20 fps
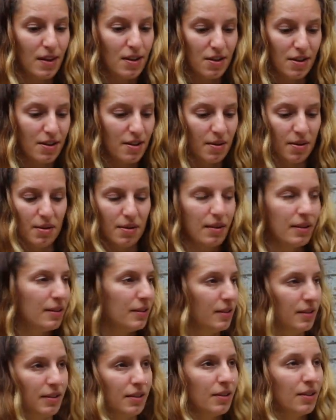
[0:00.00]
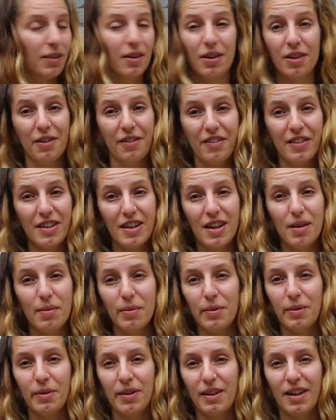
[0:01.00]
just on a coffee
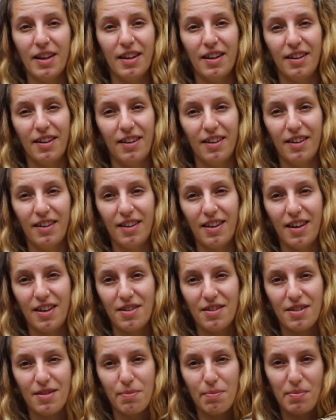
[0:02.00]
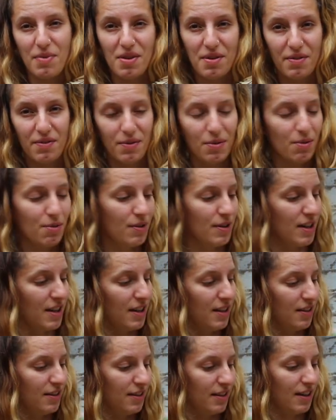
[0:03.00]
table, then they're just beautiful.
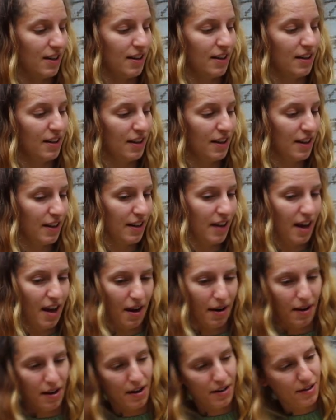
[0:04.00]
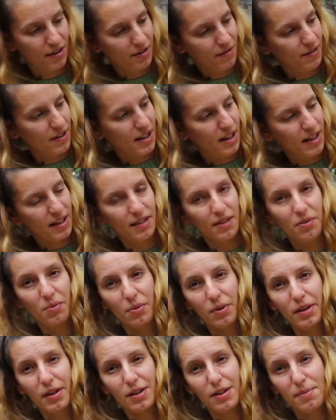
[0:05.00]
And uh, yeah, I just really like this
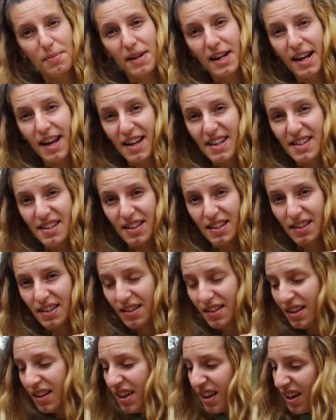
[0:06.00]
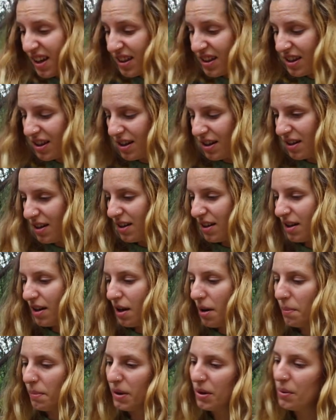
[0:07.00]
one. It's a bit lighter than
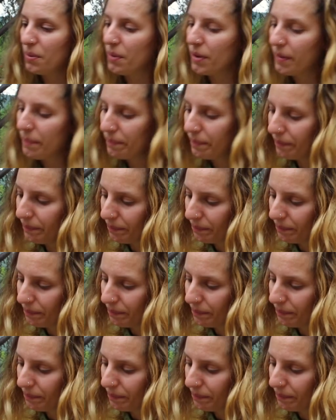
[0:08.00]
a blue one.